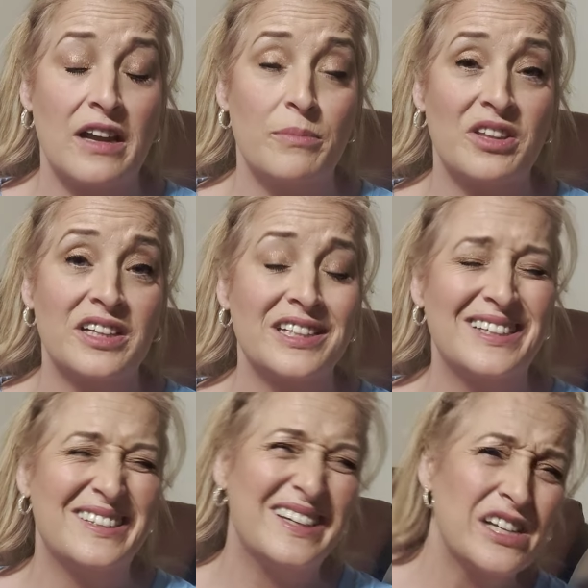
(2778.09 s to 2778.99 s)
I'm thinking
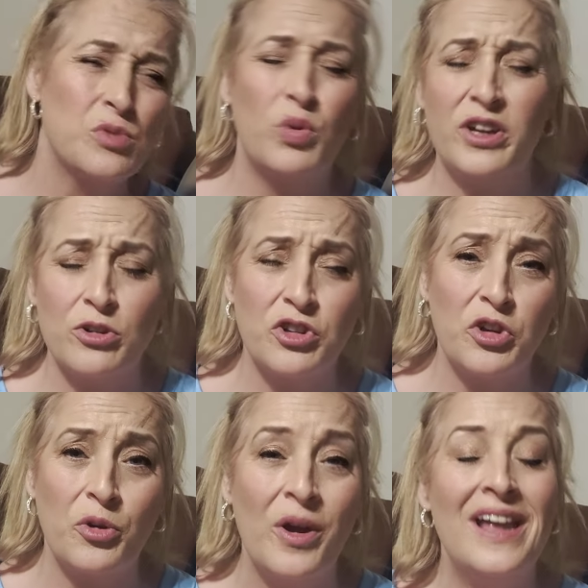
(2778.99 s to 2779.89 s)
in the next week or
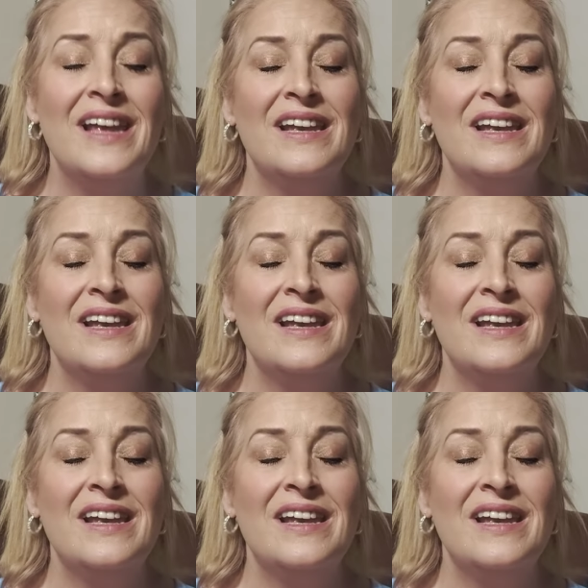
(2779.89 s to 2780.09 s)
two,